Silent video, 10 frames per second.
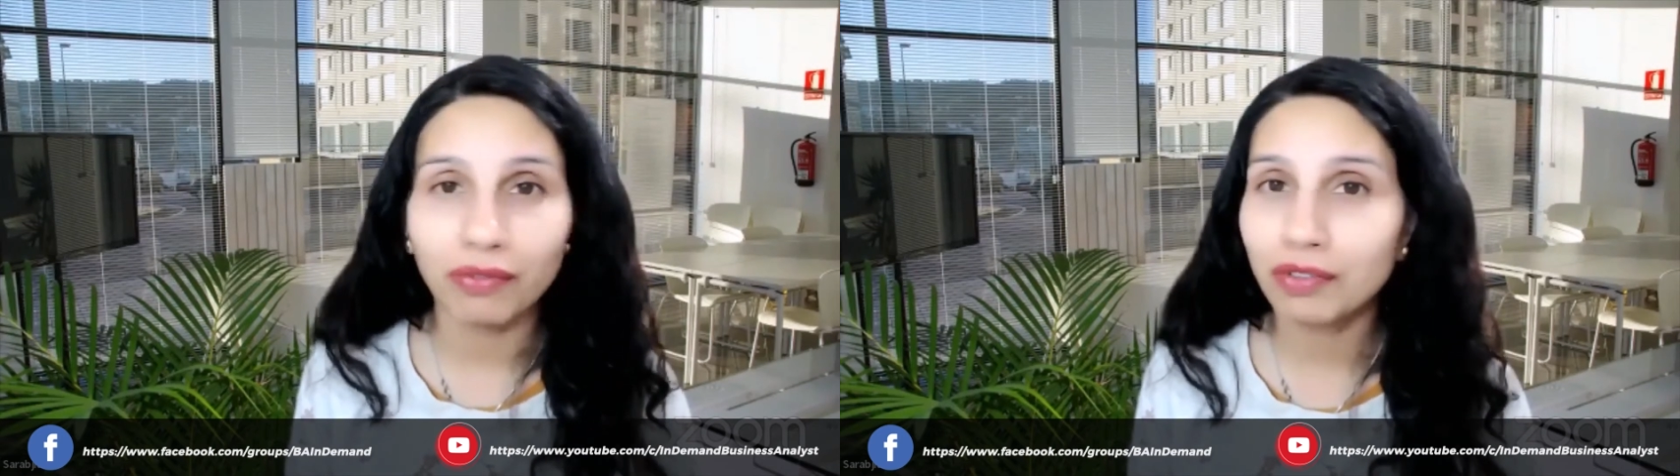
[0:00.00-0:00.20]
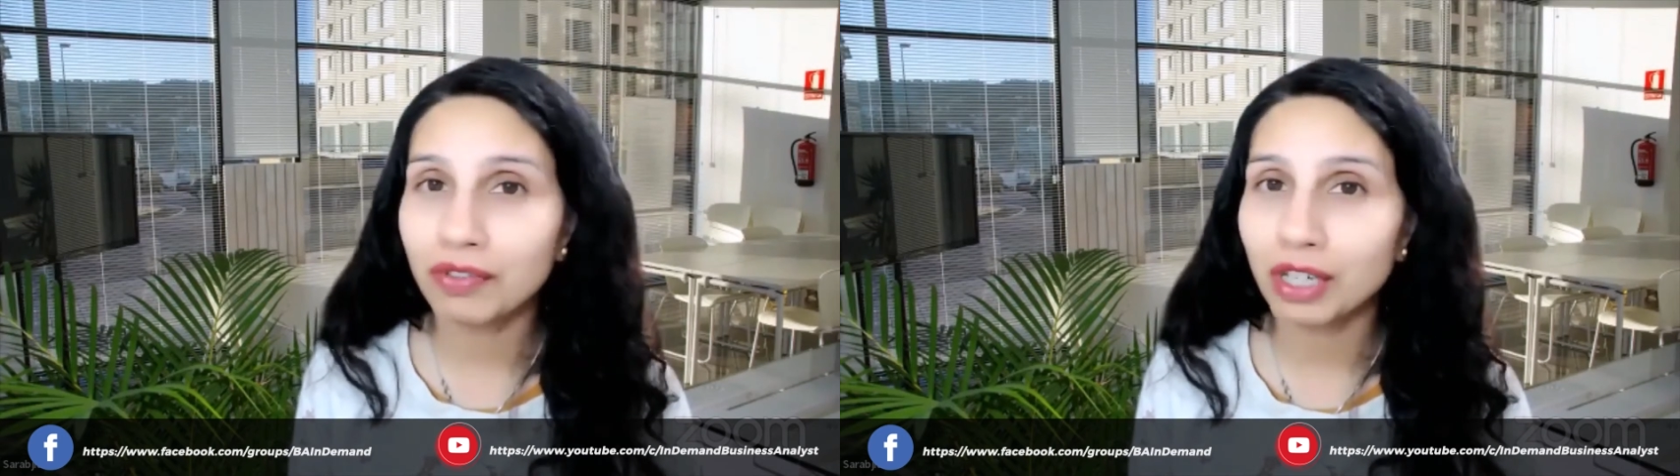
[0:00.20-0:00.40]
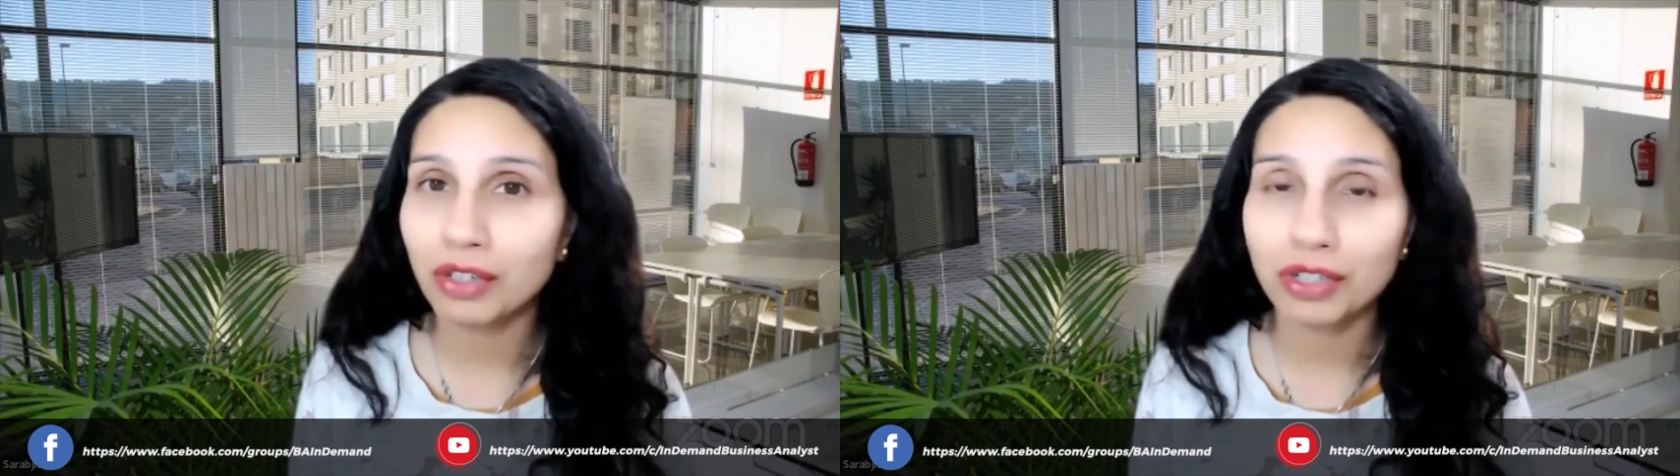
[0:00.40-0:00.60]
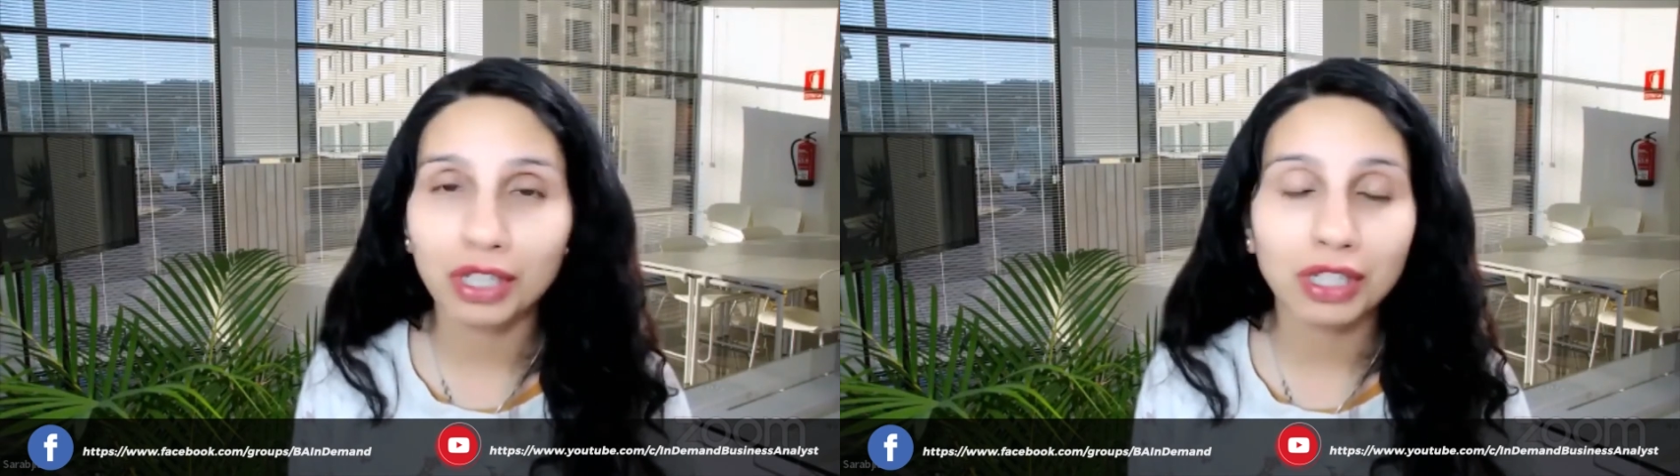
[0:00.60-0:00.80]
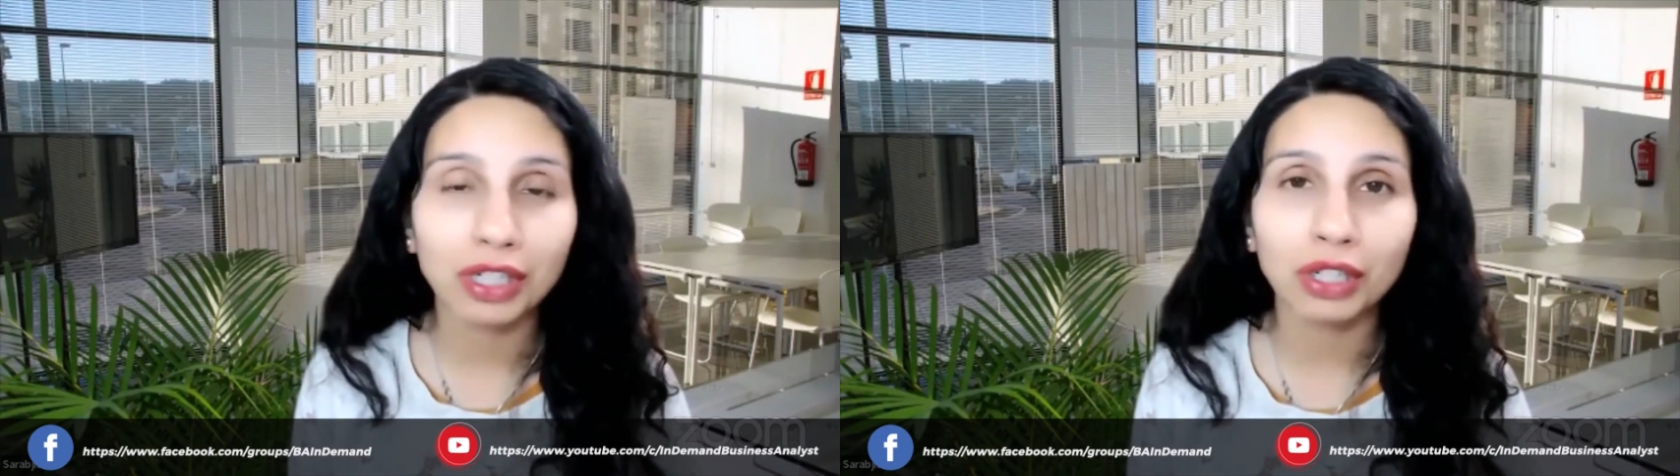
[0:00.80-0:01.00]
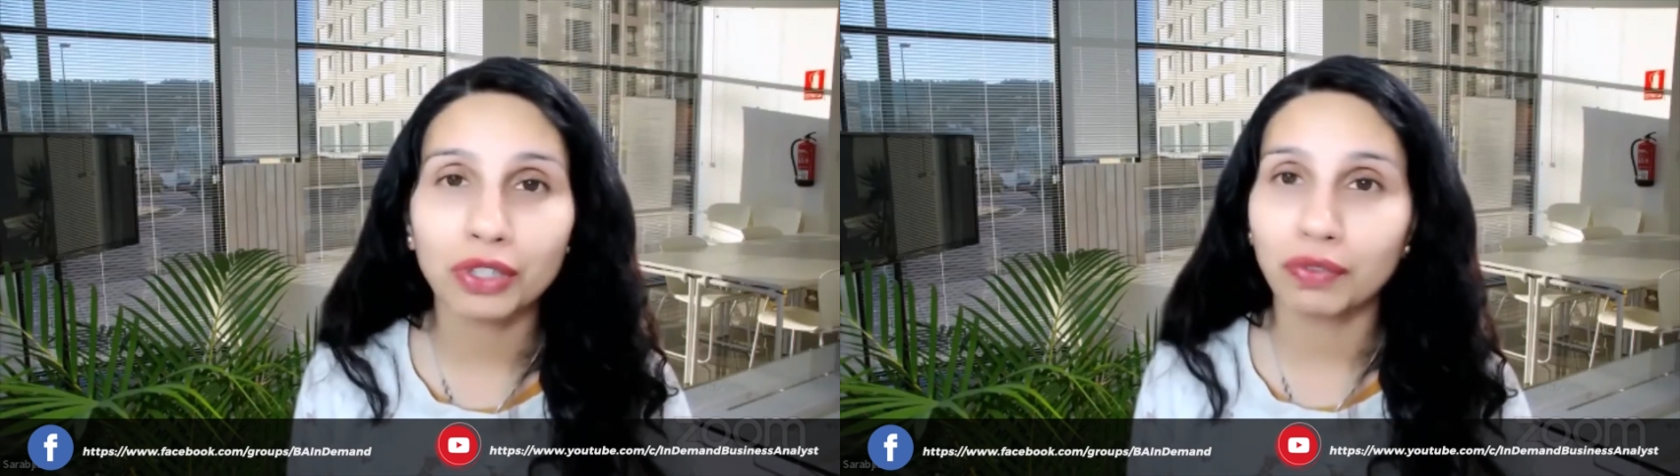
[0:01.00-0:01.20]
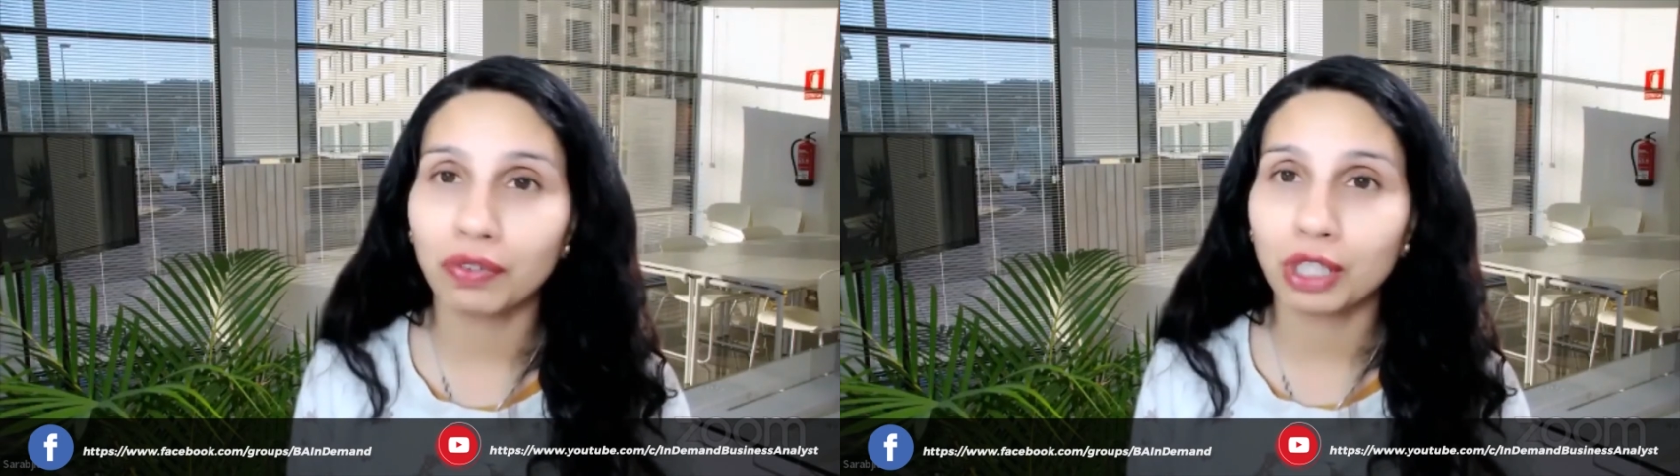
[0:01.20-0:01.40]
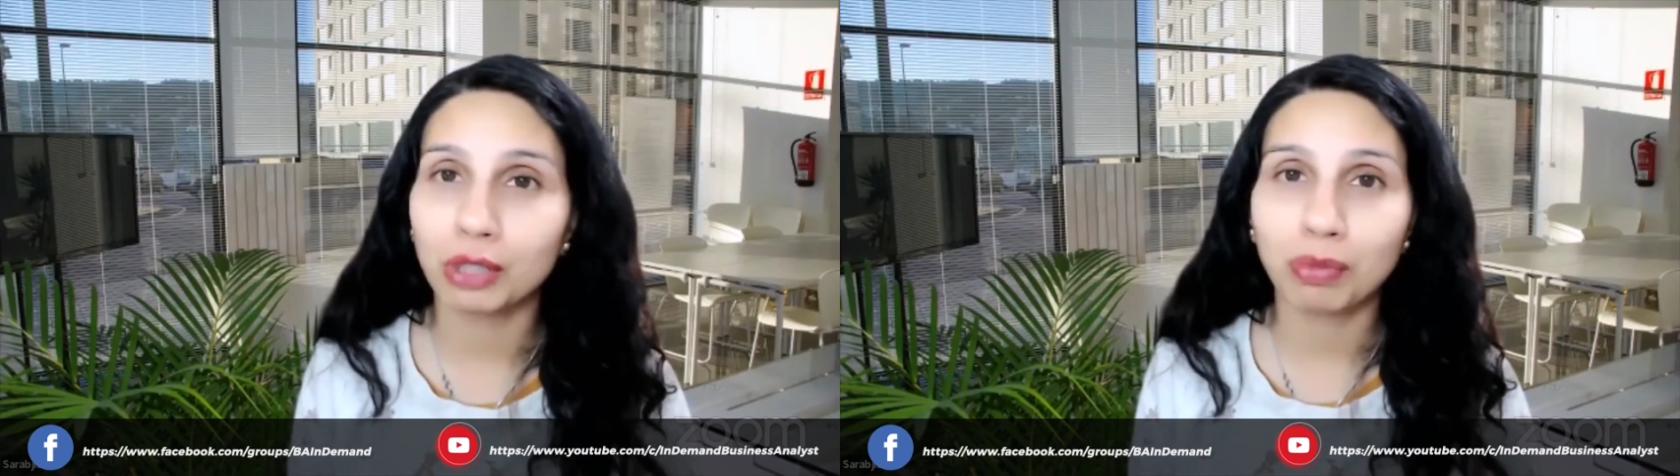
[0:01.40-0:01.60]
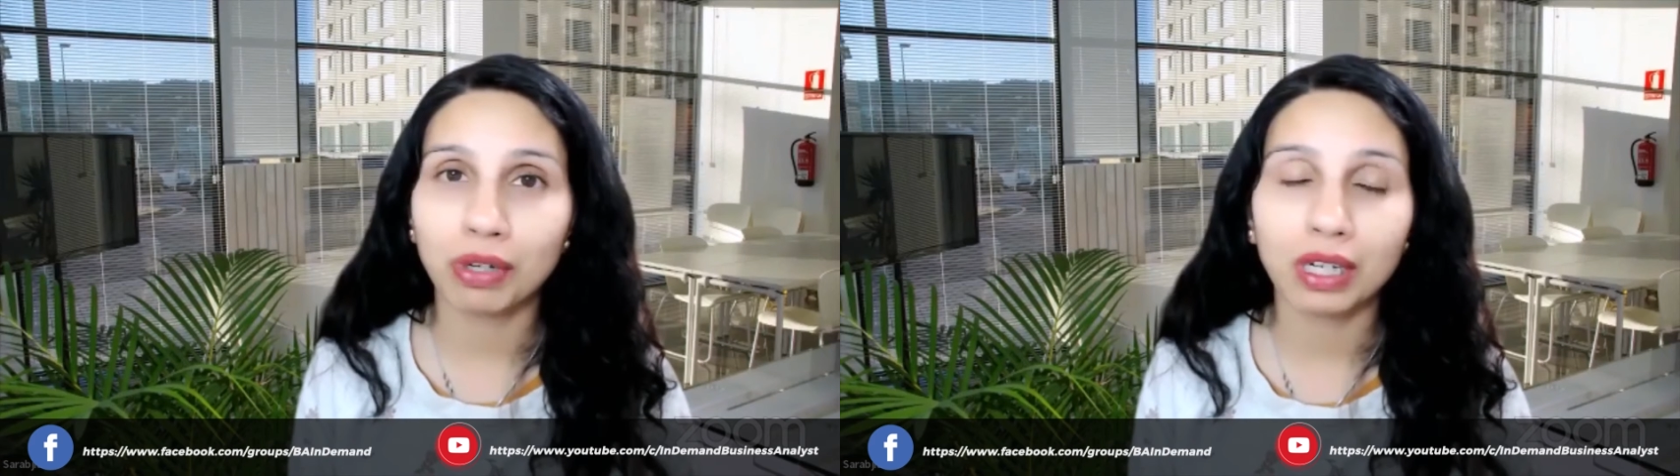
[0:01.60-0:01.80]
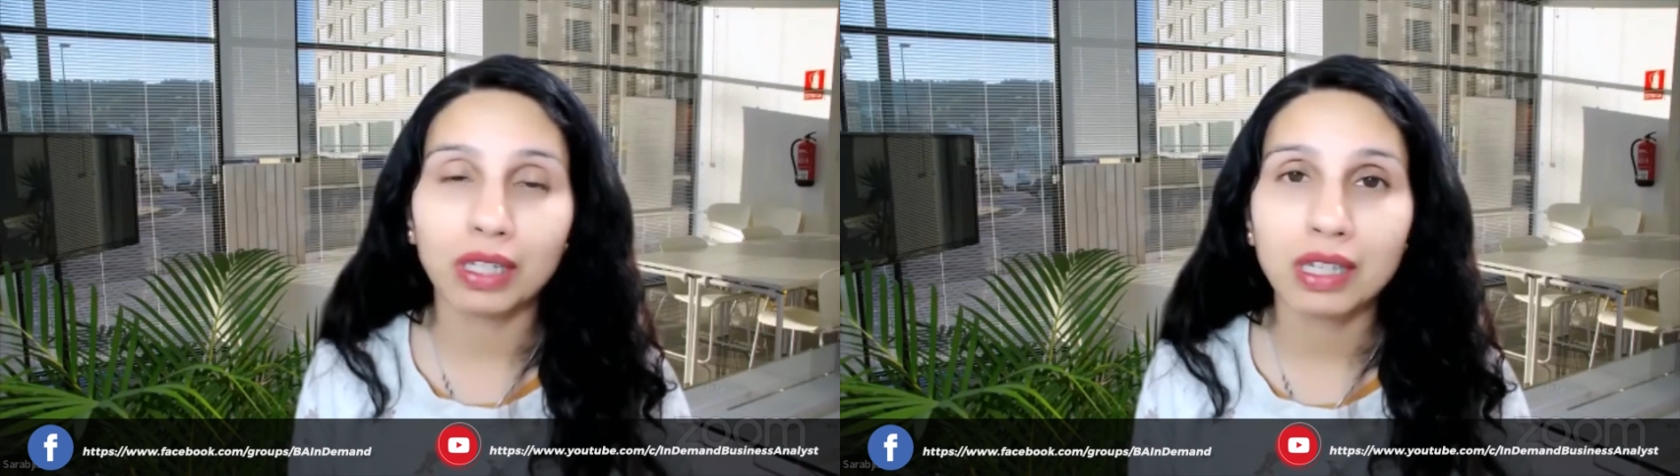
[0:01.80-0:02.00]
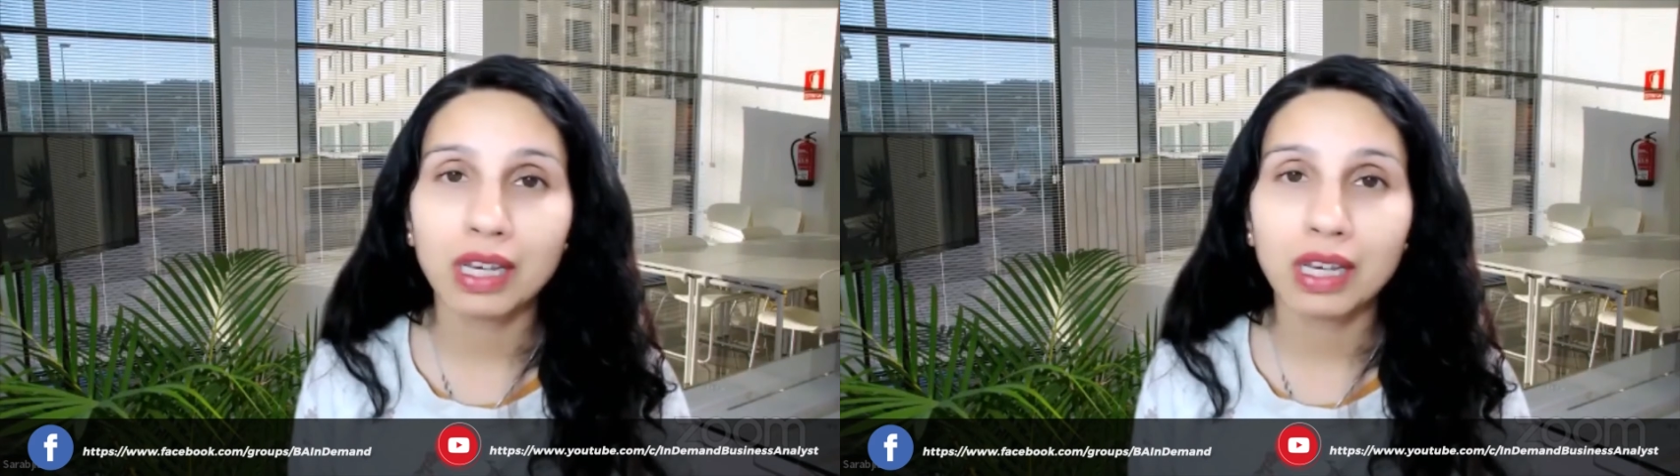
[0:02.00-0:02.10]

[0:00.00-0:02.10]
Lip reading: 15 or 16 years of experience,